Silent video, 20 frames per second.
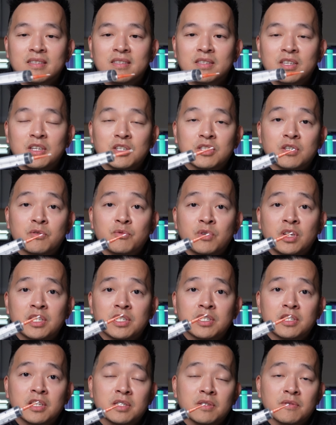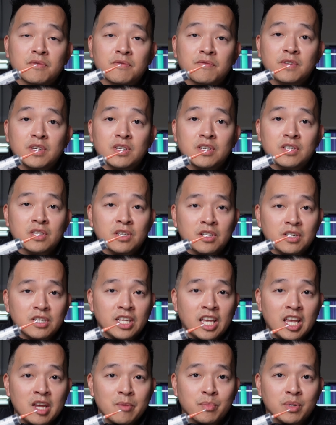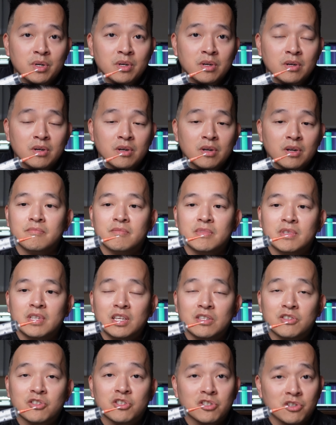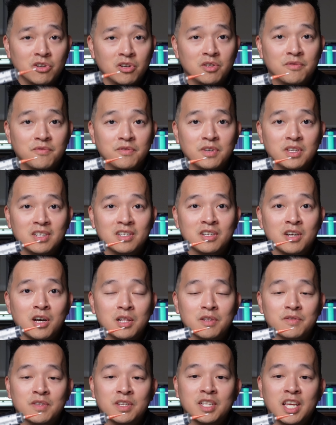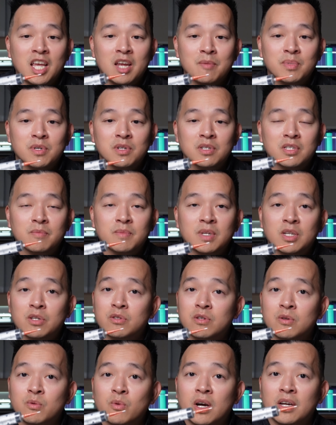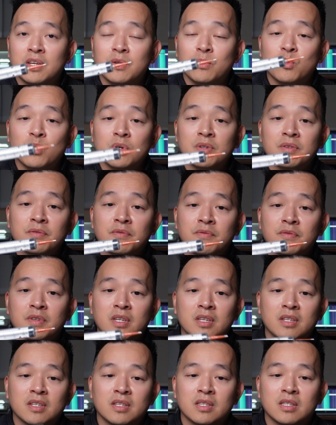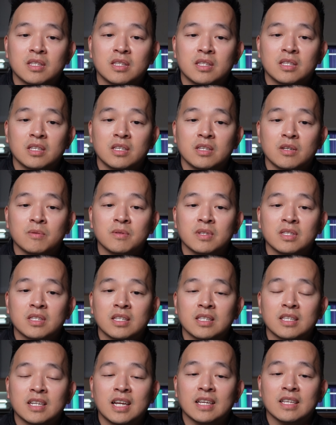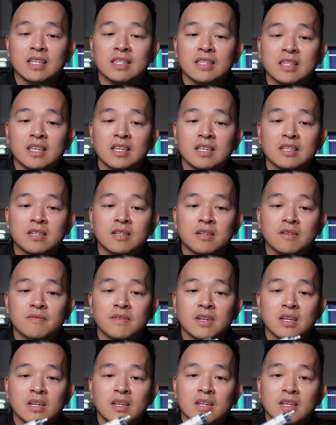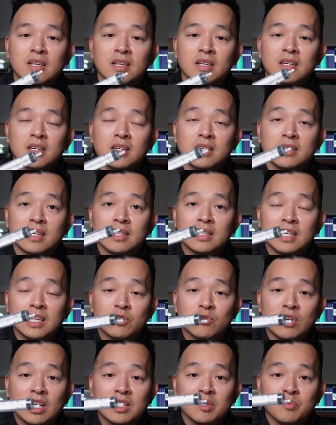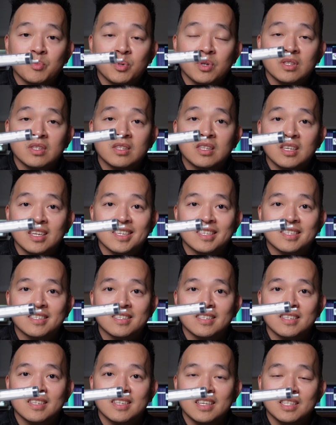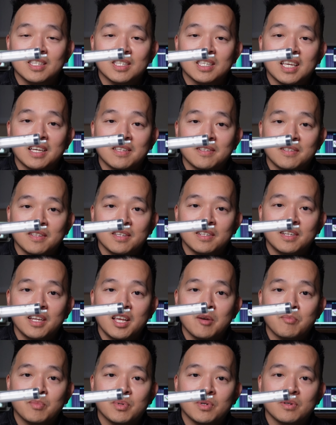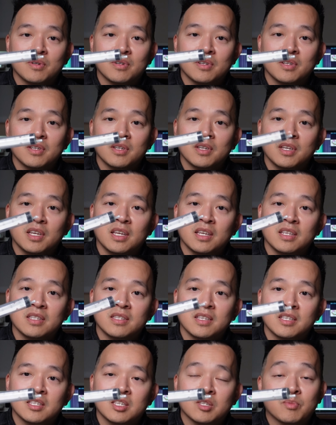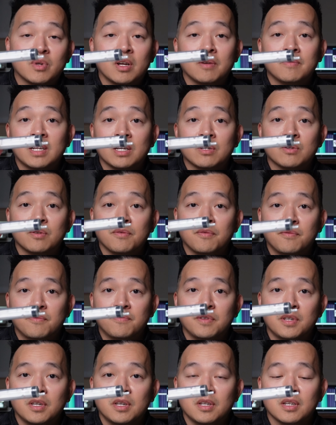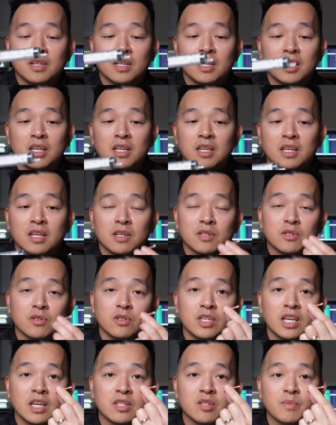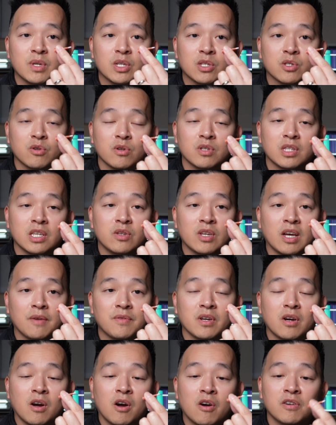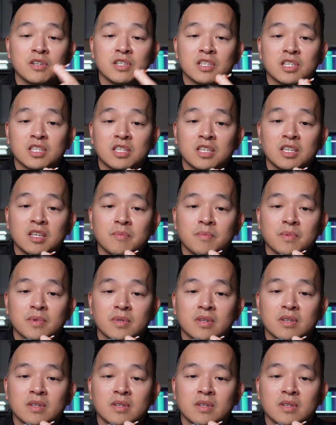their syringe doesn't fit in their damper. It should fit in all of the dampers. I'm not sure why it wouldn't fit. The only thing that I can think of is that they tried to put this inside of the damper, and this is probably not going to fit. So you have to make sure that you have the orange tip